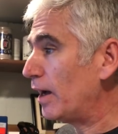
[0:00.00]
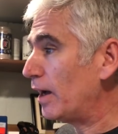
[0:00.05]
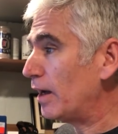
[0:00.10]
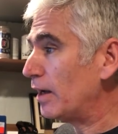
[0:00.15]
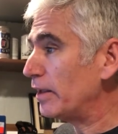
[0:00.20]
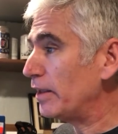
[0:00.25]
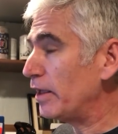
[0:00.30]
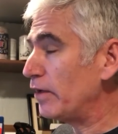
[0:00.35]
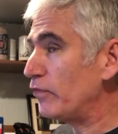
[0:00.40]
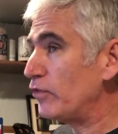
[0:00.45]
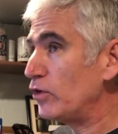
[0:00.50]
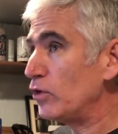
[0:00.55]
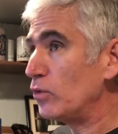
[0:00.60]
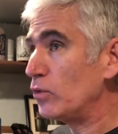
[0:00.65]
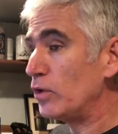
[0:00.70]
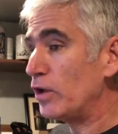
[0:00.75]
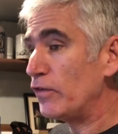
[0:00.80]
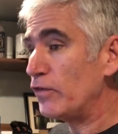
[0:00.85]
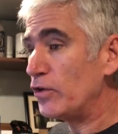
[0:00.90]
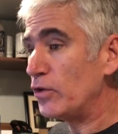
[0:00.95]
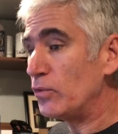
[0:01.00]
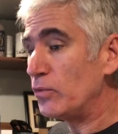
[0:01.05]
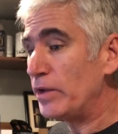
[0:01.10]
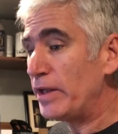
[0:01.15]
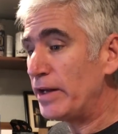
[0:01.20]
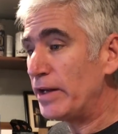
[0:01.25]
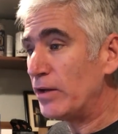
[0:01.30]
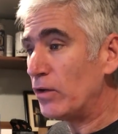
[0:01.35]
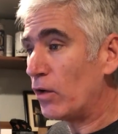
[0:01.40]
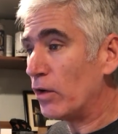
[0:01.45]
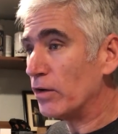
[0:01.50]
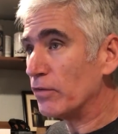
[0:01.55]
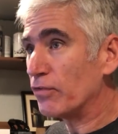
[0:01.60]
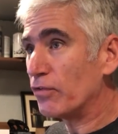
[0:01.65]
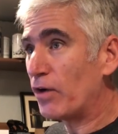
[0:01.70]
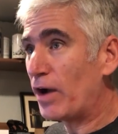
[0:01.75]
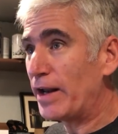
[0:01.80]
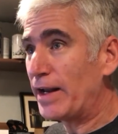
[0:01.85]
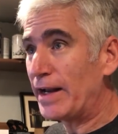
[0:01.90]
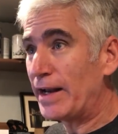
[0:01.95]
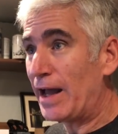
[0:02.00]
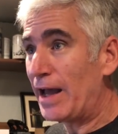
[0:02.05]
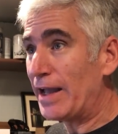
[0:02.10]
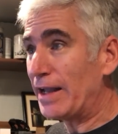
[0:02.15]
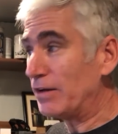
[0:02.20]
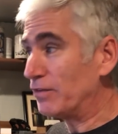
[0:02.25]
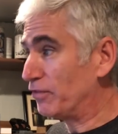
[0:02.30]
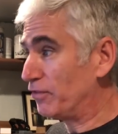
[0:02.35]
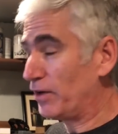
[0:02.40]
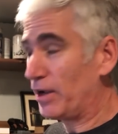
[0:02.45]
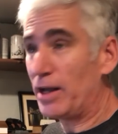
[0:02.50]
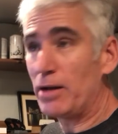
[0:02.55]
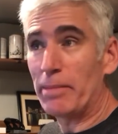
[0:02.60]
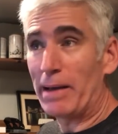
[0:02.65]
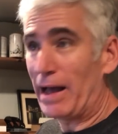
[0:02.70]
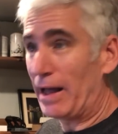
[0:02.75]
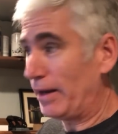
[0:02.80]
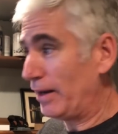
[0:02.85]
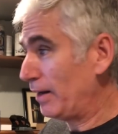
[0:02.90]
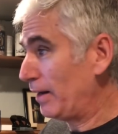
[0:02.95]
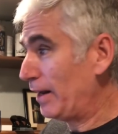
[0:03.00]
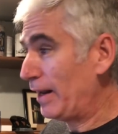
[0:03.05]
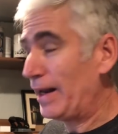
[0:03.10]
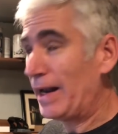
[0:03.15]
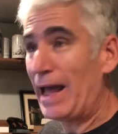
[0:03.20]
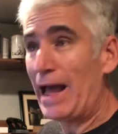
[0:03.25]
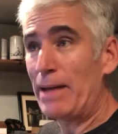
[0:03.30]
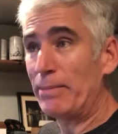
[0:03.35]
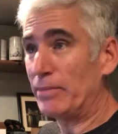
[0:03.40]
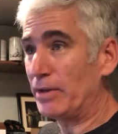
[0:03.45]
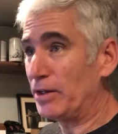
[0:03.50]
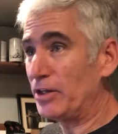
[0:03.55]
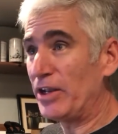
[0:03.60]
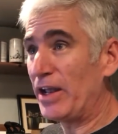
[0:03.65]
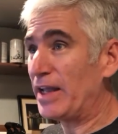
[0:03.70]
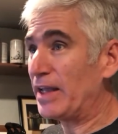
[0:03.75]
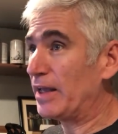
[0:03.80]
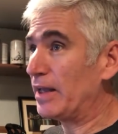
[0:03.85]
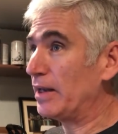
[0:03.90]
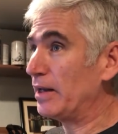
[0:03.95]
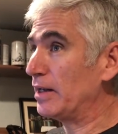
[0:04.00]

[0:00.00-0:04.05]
If you need it on a Friday night, forget about it. It ain't happening. You ain't